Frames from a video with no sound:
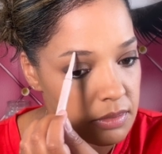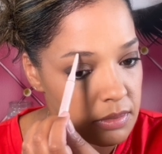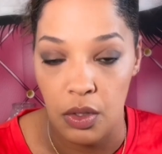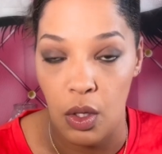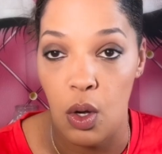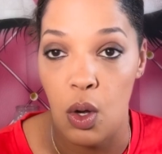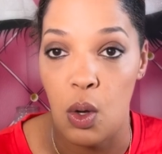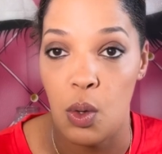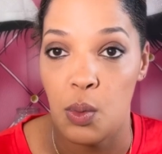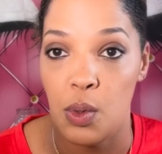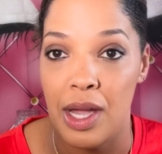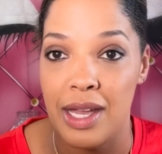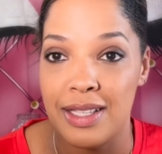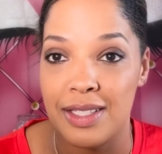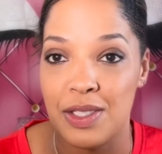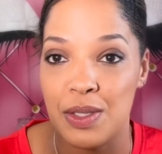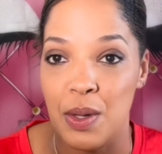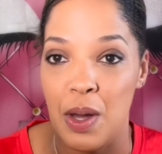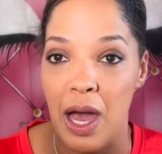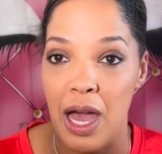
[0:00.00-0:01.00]
All right,
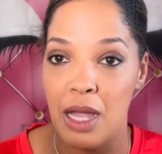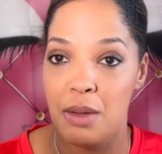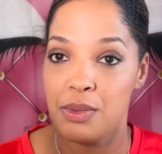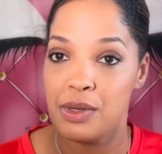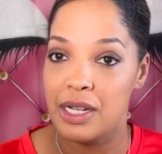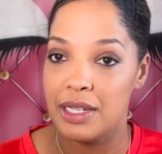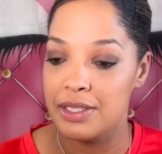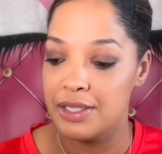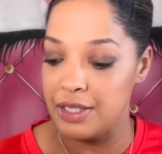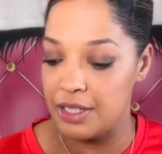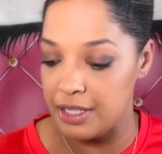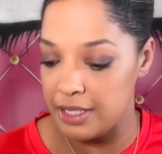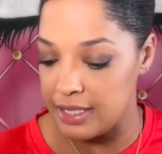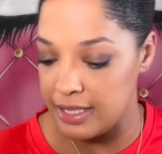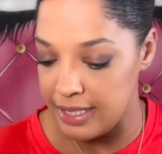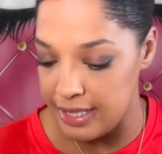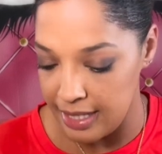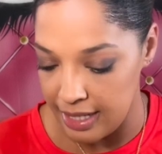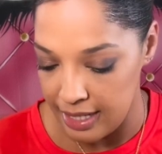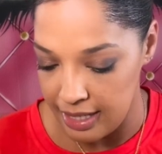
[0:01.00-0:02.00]
so eyebrows are
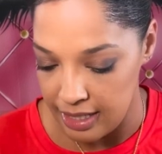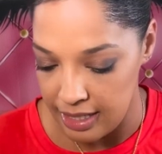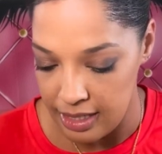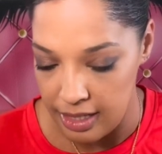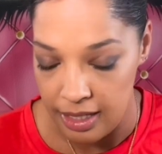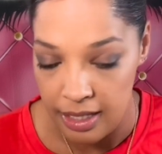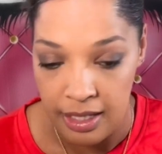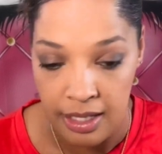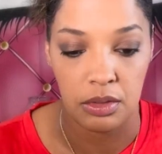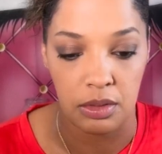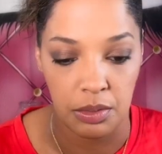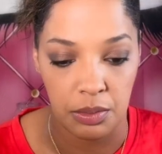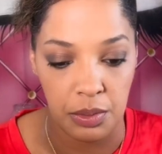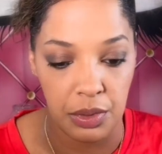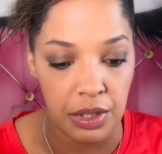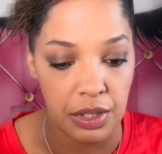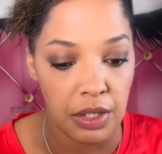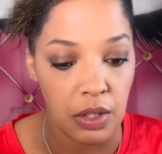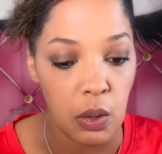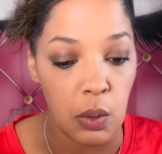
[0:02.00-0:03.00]
done. We're
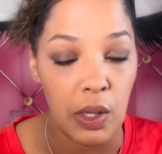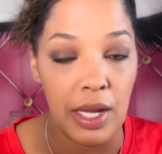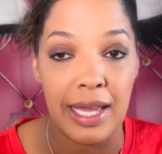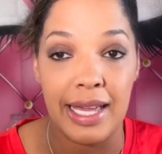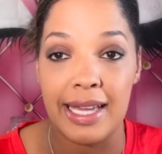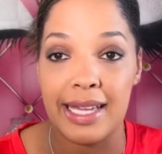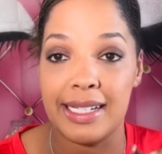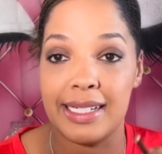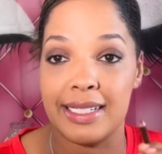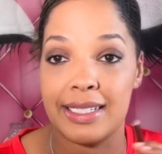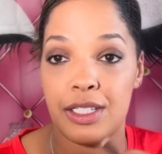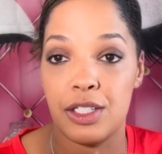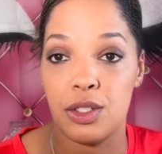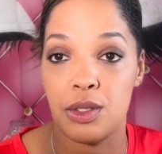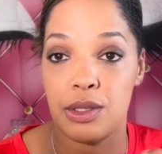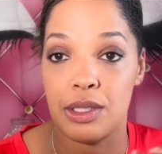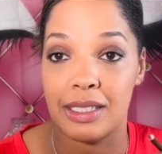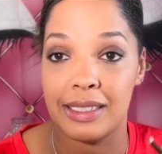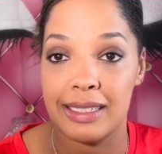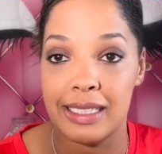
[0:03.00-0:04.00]
gonna go ahead and do
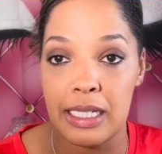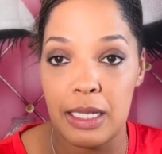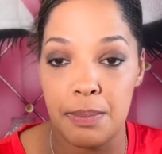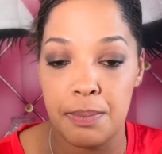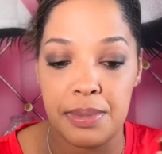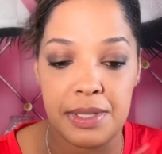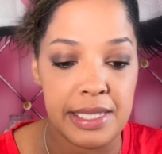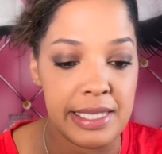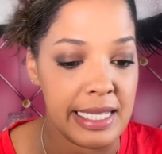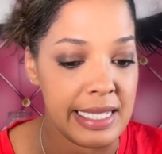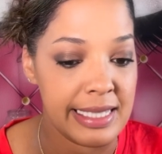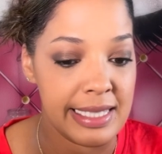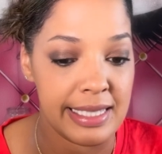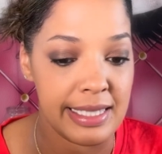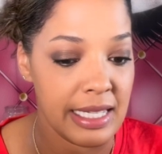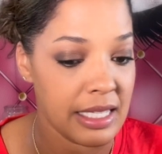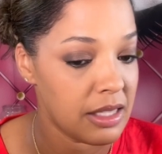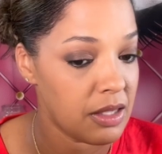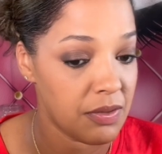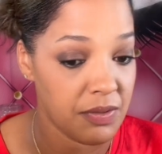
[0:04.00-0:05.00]
the lips and
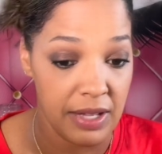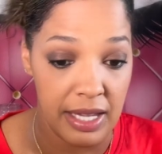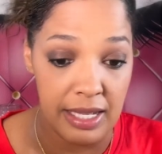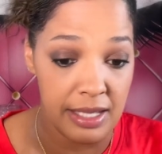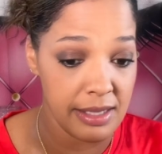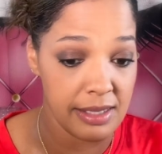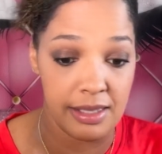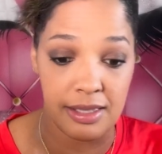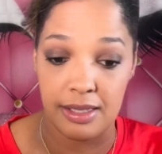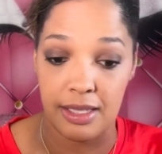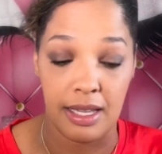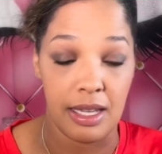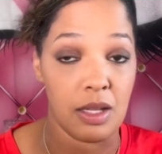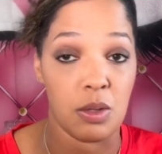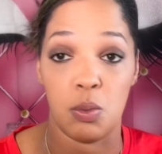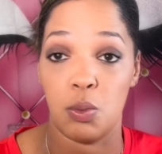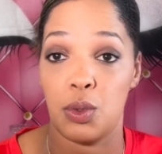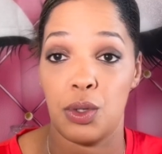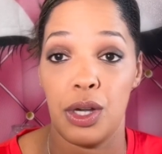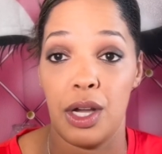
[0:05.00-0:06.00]
set the face,
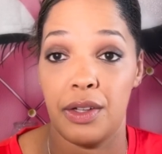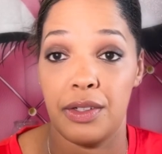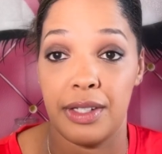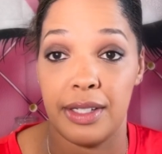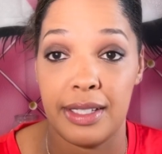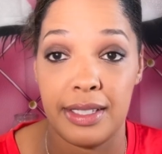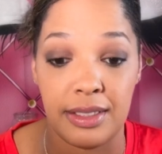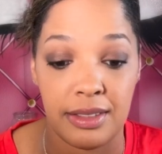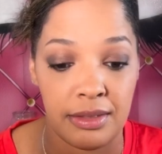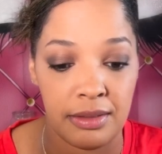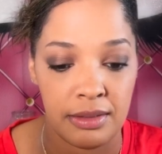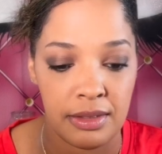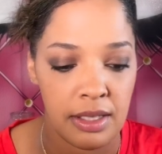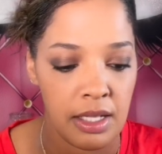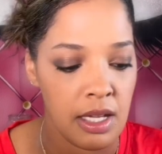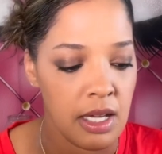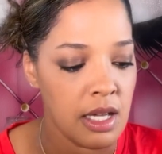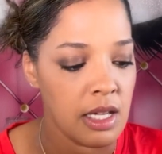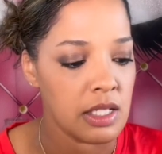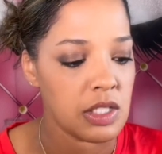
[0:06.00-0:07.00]
and we're all done.
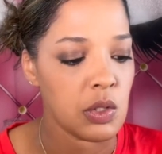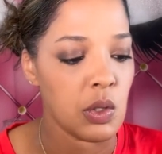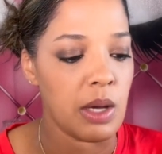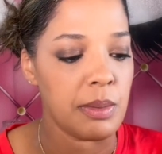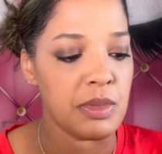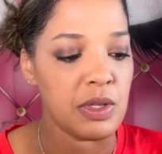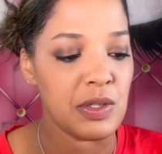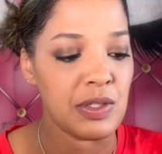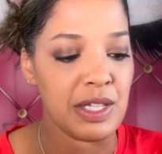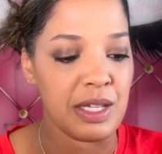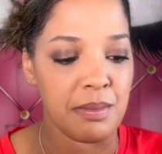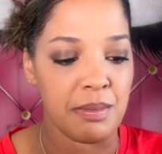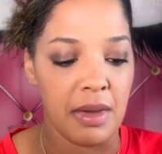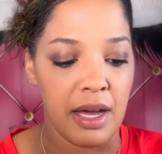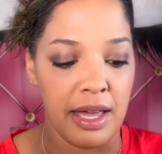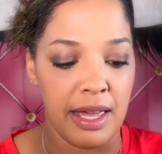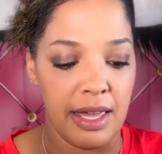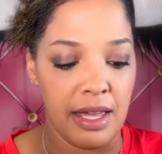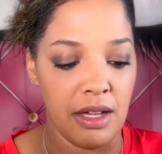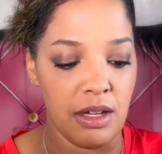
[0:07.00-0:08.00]
So I'm using
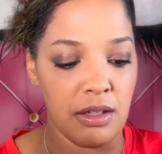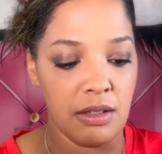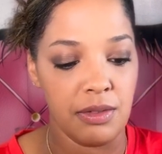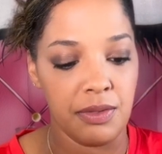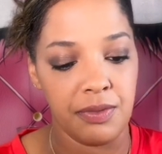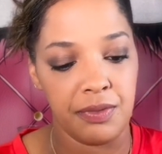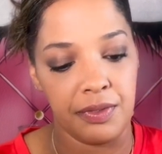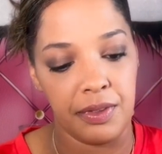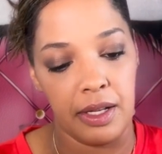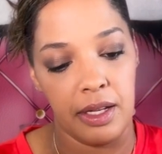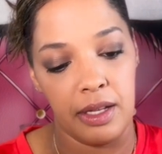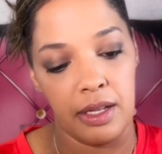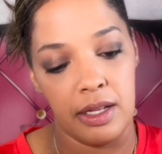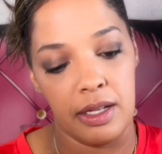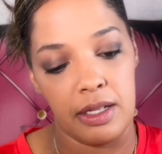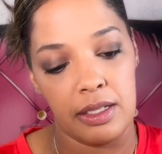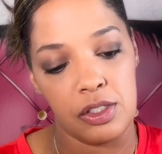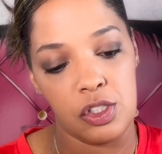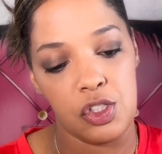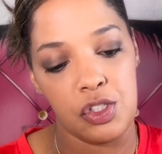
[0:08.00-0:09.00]
my E.L.F.
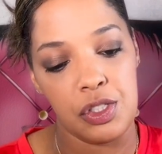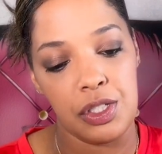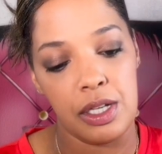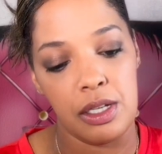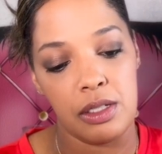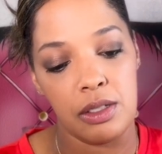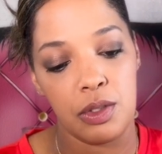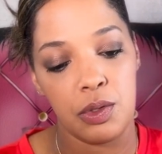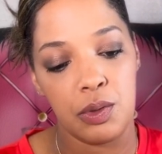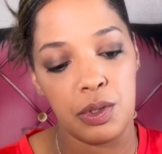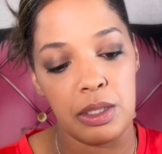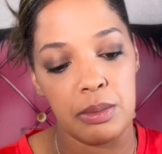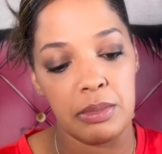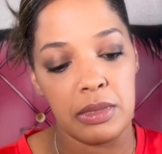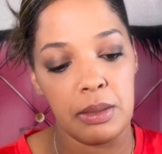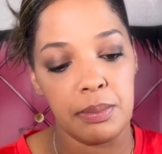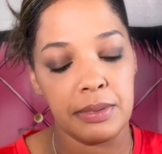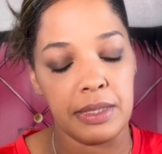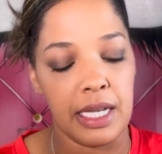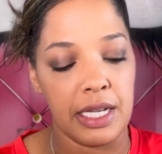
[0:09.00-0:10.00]
Gel Cream
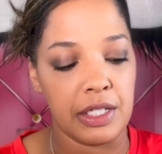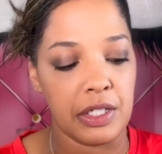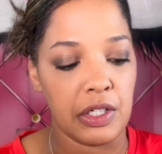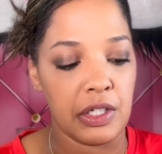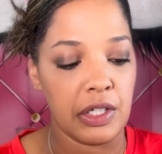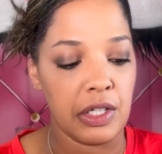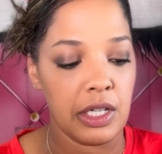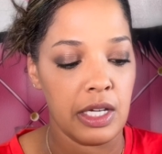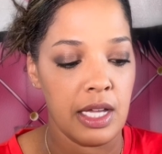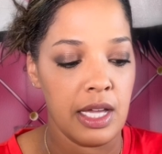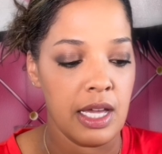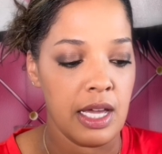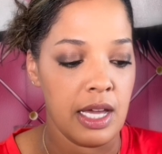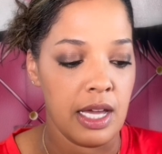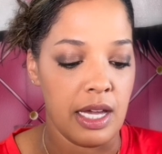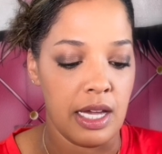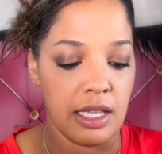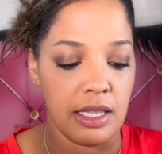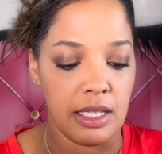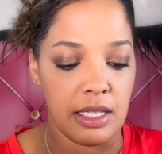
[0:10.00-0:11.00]
Lip Liner,
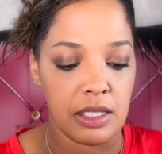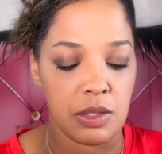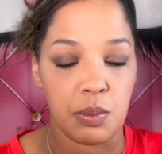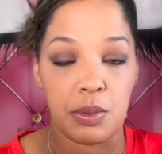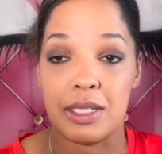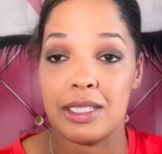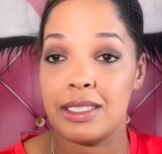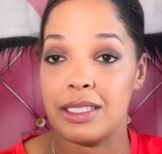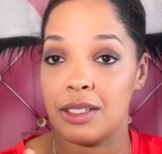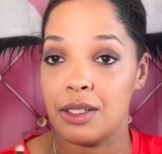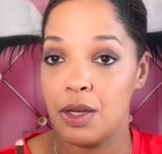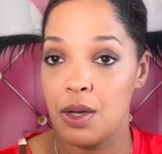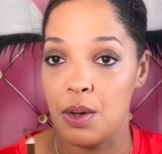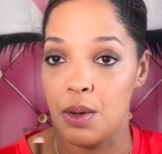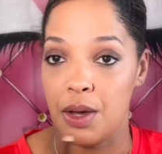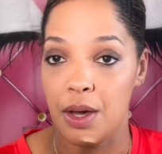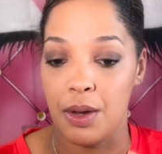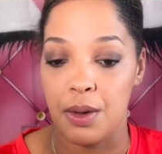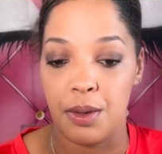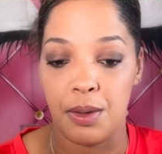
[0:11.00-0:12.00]
and this one is in
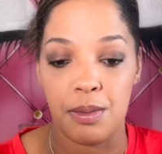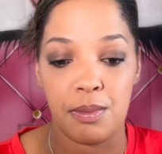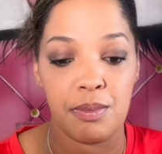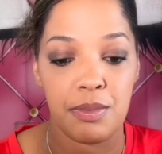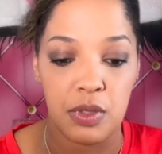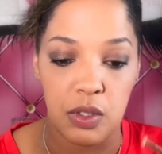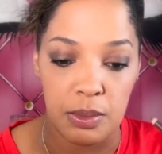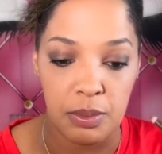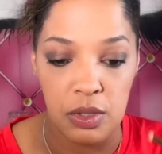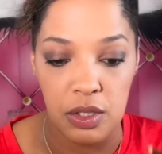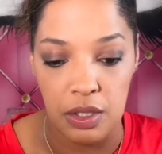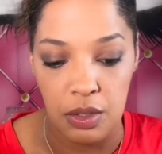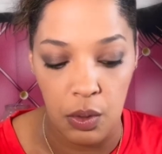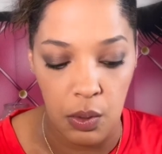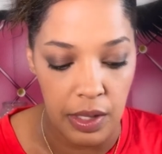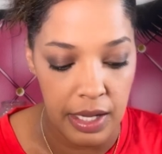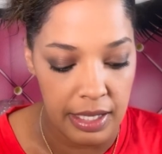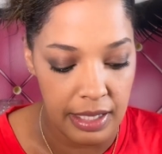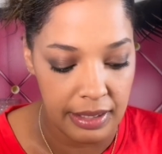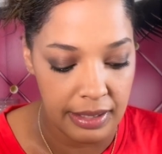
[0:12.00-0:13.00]
Cocoa. So I'm just gonna go
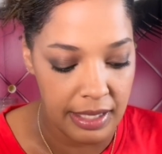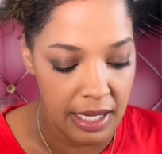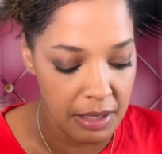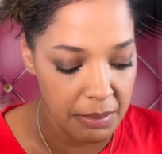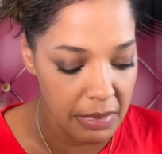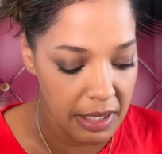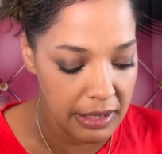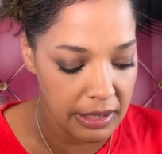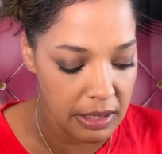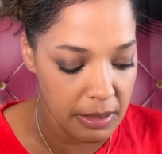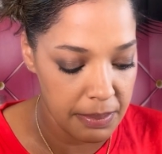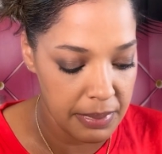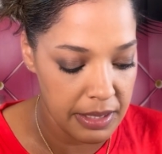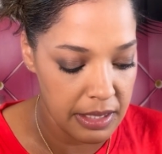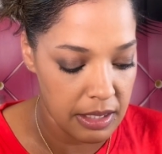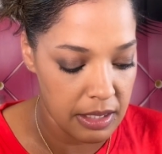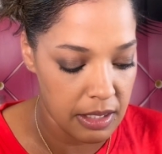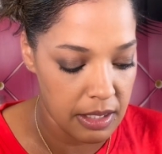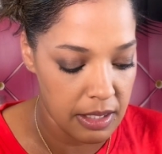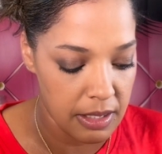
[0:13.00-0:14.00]
ahead and line my lips
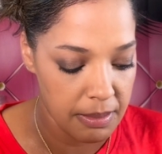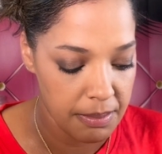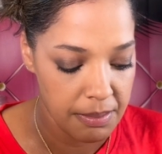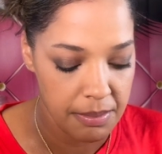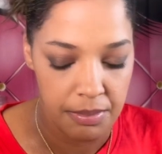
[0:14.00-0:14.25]
here.